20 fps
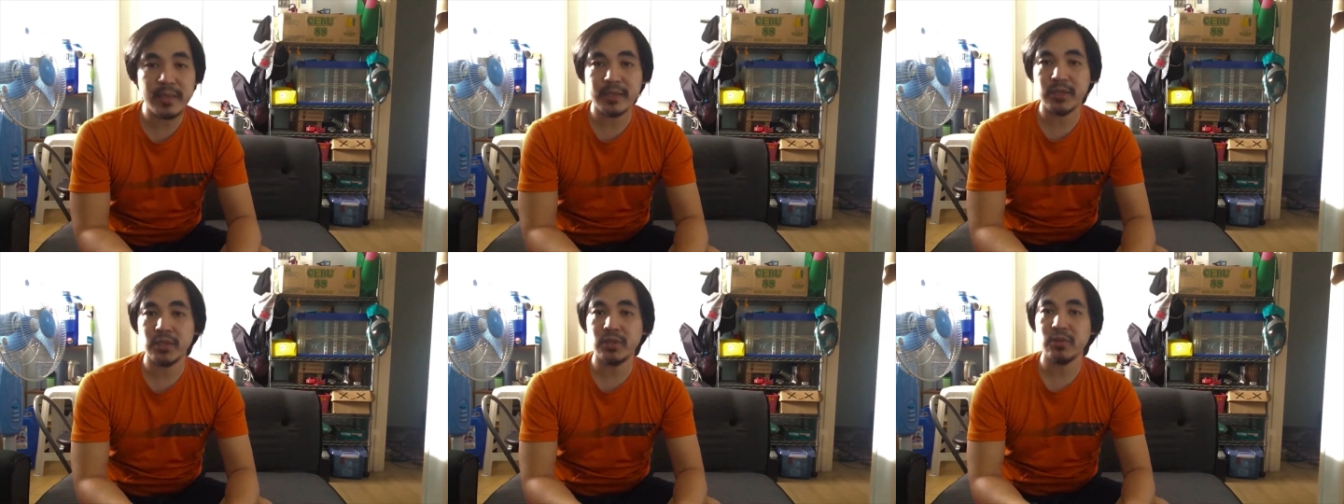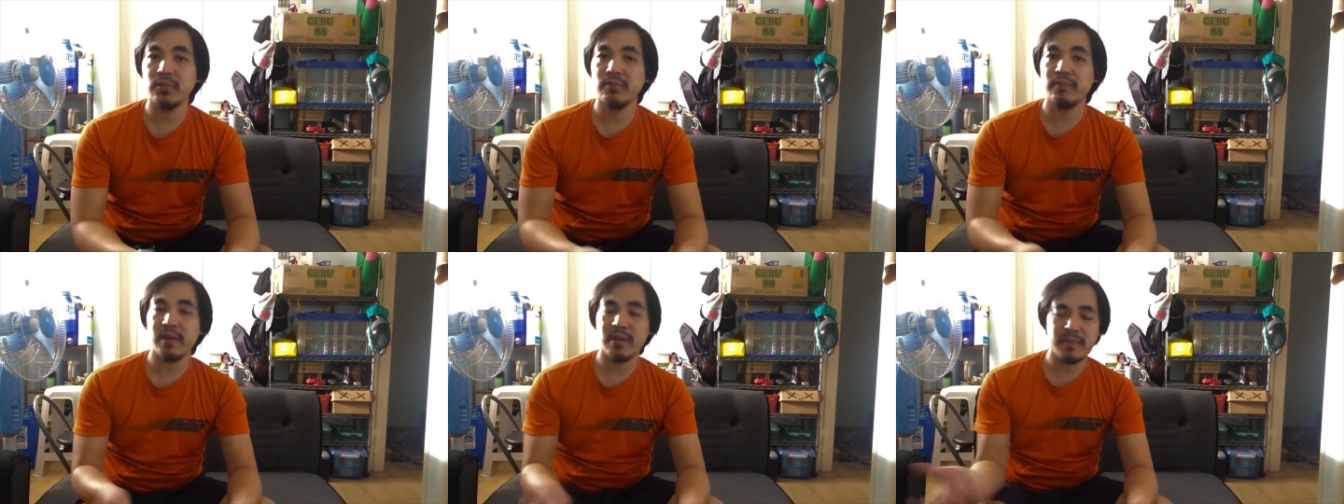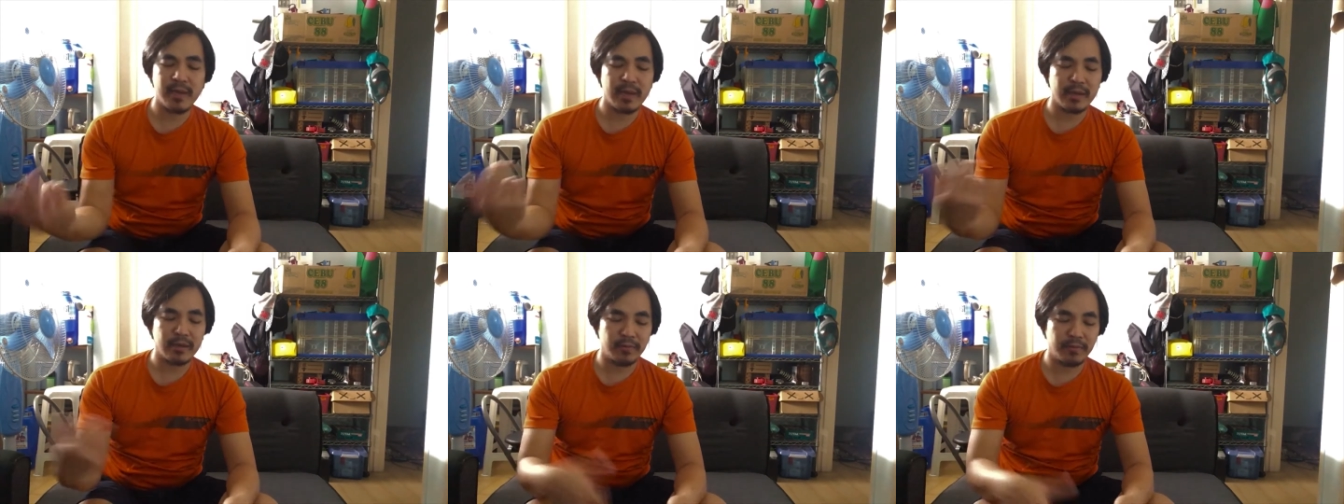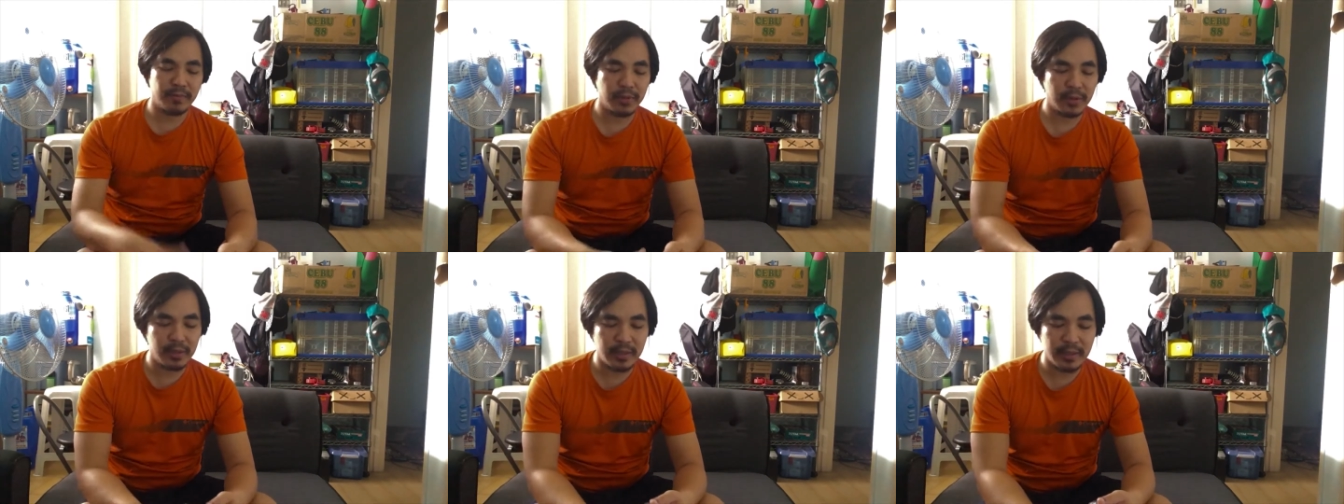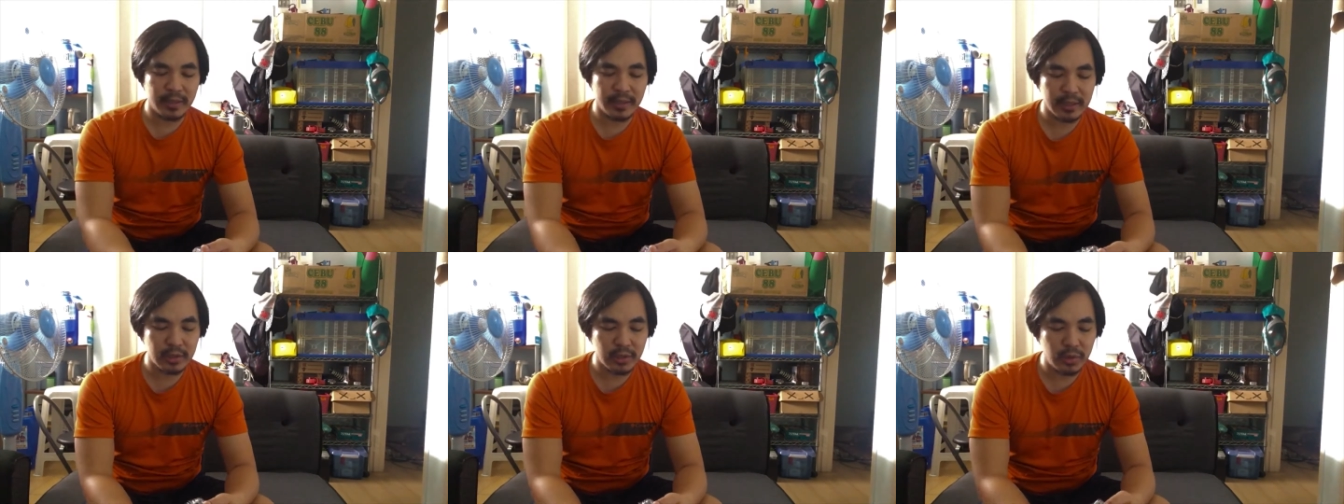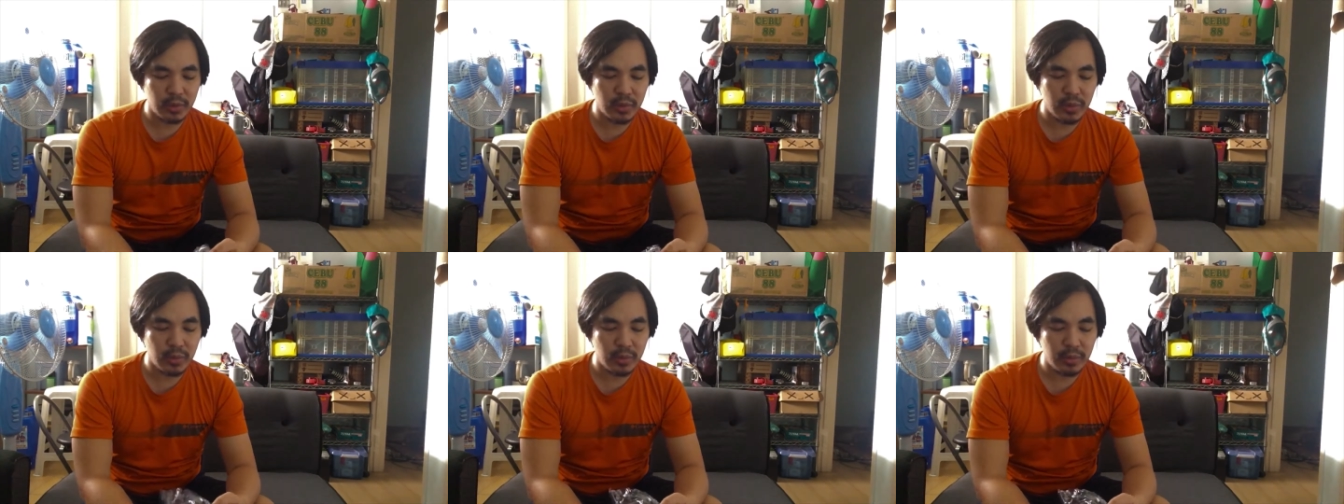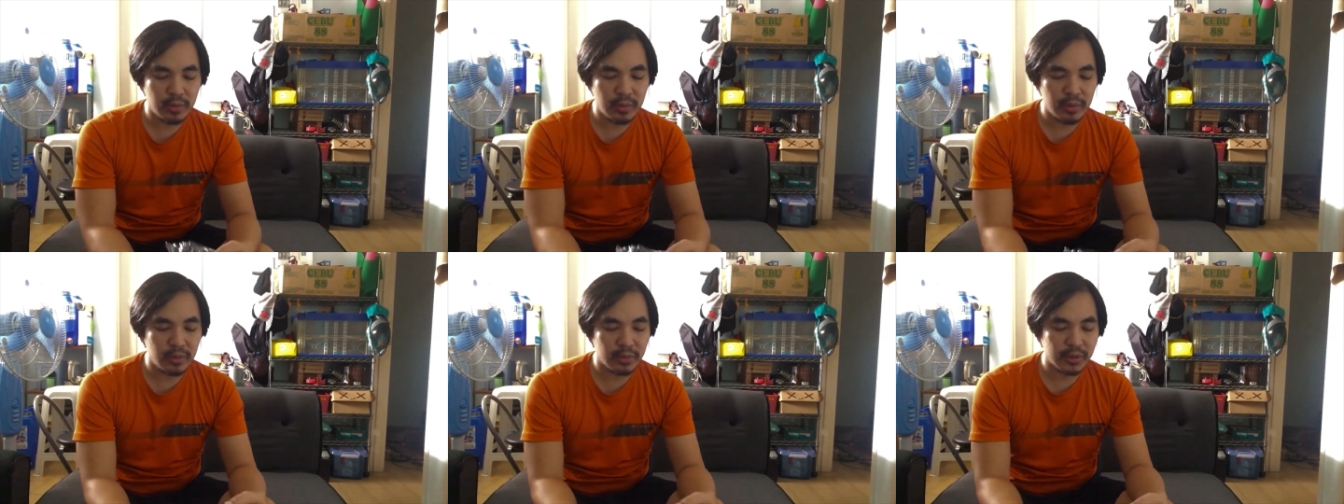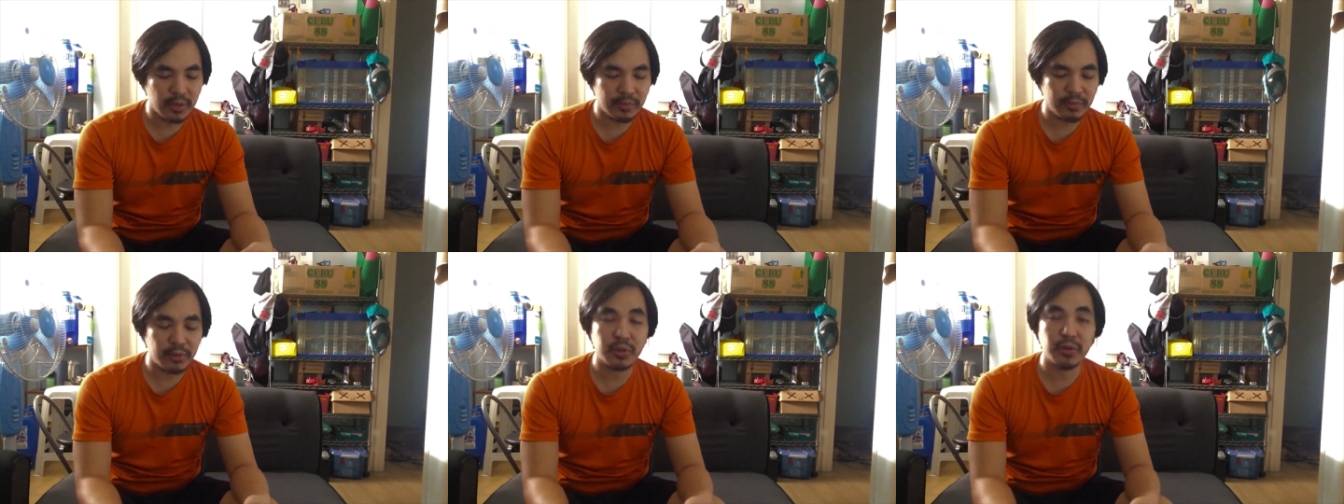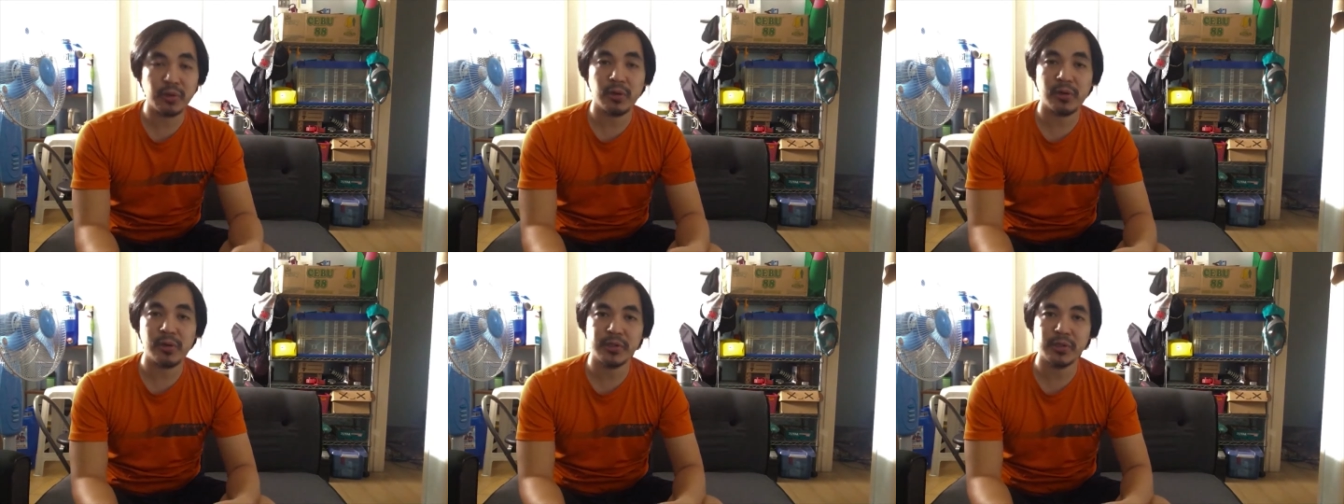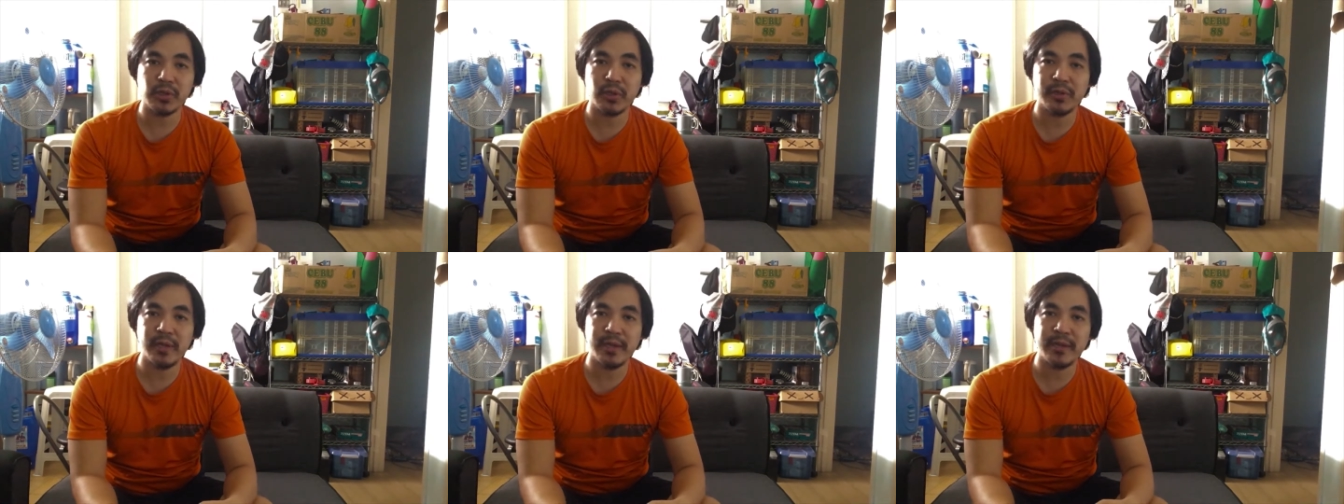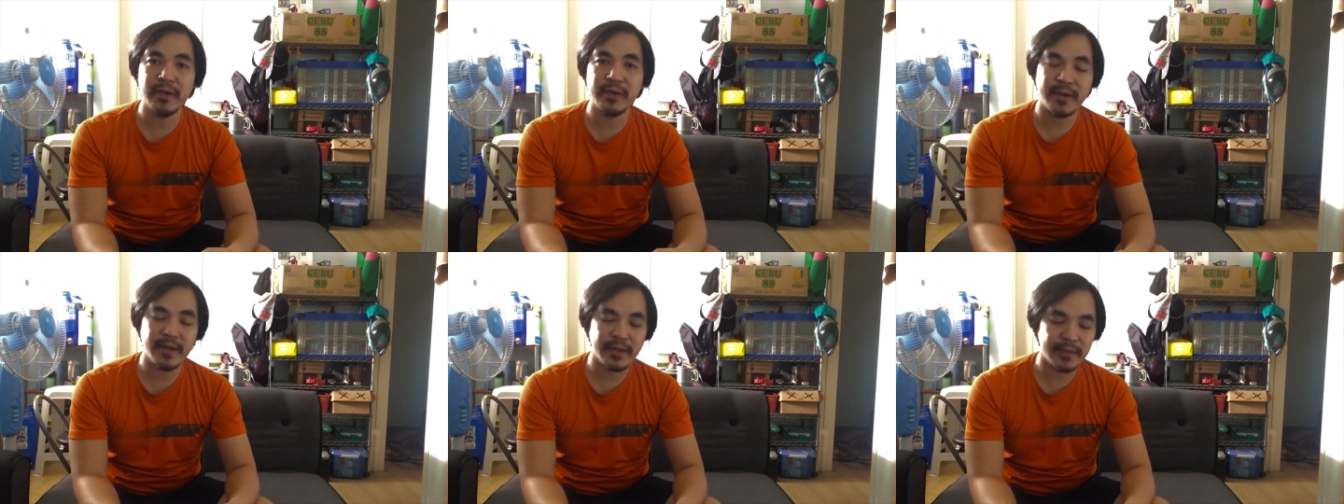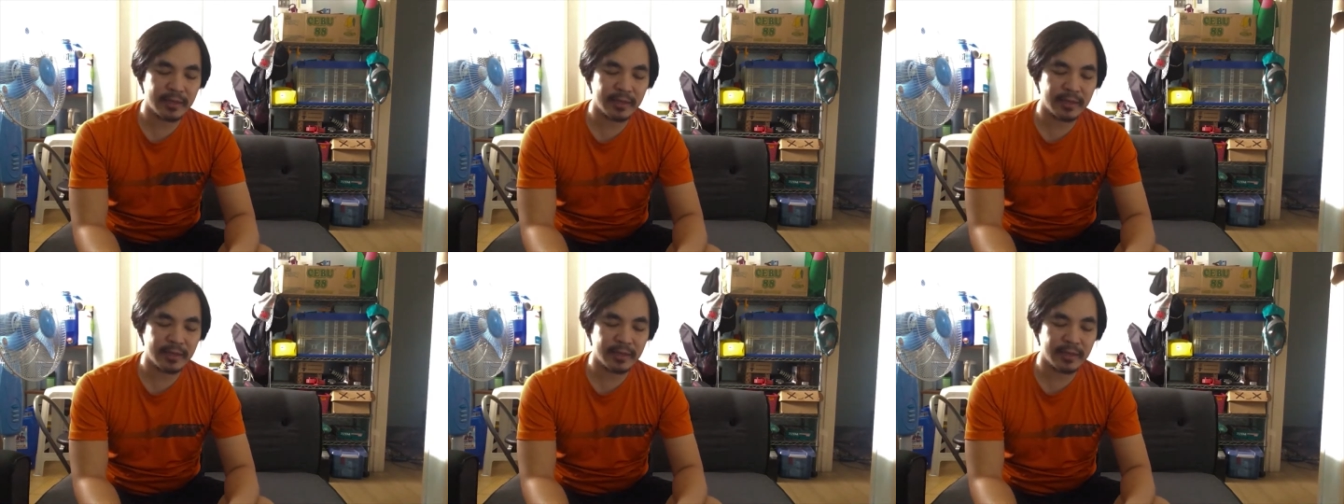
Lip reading: So maybe I could put a link to some tutorials on the internet